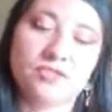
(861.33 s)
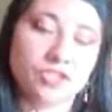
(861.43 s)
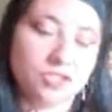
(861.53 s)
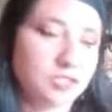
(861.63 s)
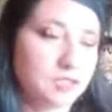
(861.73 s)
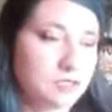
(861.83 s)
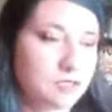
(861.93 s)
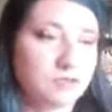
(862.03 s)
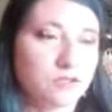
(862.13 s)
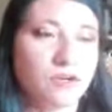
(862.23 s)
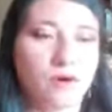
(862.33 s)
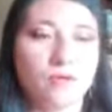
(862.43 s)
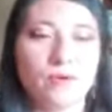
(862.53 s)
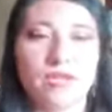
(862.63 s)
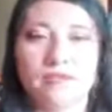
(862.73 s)
just
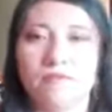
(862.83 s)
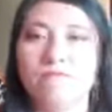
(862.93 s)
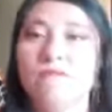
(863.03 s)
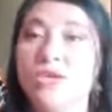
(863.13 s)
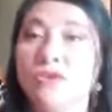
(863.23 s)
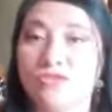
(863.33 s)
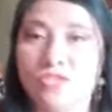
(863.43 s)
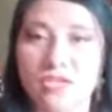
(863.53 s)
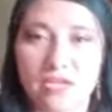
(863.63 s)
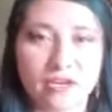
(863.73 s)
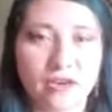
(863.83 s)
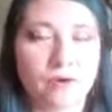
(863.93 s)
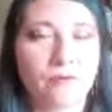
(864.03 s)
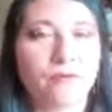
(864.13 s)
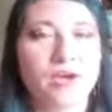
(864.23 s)
go with music,
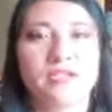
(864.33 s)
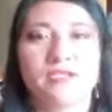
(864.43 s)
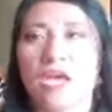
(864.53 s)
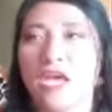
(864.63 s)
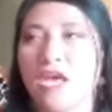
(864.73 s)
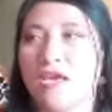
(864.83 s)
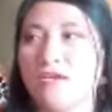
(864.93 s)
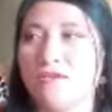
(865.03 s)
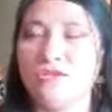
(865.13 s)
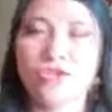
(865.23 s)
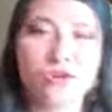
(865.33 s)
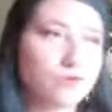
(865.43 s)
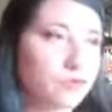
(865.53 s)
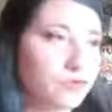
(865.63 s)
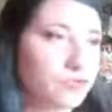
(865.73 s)
go with
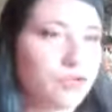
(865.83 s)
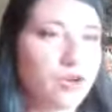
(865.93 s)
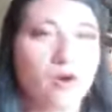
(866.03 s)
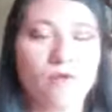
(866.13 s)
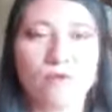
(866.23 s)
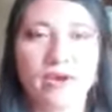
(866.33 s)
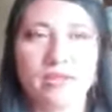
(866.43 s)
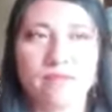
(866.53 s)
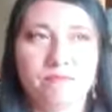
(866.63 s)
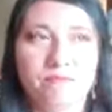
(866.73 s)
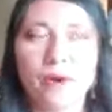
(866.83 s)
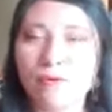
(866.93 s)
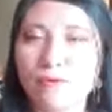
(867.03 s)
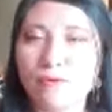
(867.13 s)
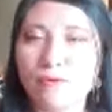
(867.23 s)
news, go with
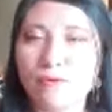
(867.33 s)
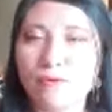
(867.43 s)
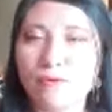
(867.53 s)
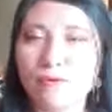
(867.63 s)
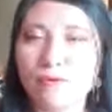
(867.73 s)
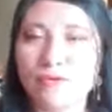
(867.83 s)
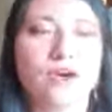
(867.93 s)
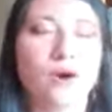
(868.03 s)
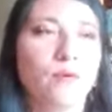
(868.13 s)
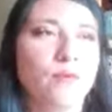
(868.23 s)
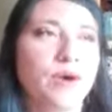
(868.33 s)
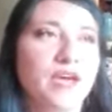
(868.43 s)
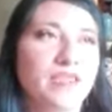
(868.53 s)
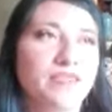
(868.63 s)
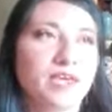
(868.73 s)
podcasts, go
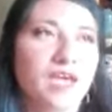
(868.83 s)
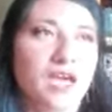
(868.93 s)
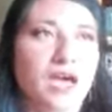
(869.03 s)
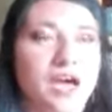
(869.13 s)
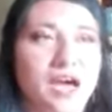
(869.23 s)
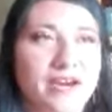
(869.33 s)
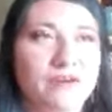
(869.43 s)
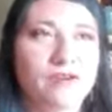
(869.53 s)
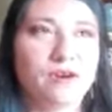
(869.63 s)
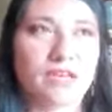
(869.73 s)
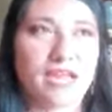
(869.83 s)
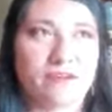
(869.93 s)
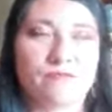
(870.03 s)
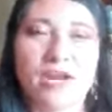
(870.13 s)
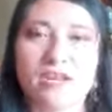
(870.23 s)
with, I don't know,
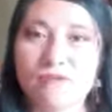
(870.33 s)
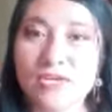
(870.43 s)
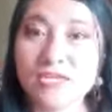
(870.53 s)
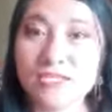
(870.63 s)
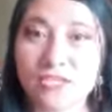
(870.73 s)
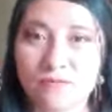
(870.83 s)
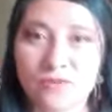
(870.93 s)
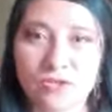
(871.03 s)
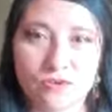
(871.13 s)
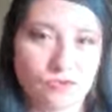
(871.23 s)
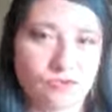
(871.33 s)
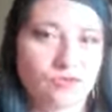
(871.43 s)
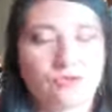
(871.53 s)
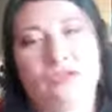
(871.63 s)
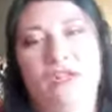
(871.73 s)
radio
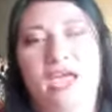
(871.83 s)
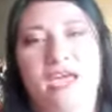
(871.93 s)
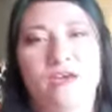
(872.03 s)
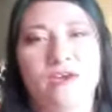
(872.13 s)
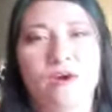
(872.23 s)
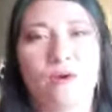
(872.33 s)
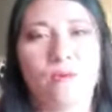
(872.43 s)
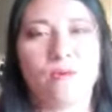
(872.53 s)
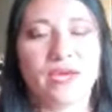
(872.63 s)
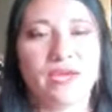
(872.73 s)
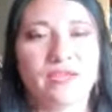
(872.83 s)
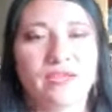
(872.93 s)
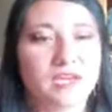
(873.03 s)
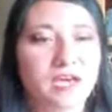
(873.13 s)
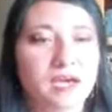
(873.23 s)
interviews, go
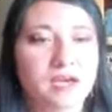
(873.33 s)
with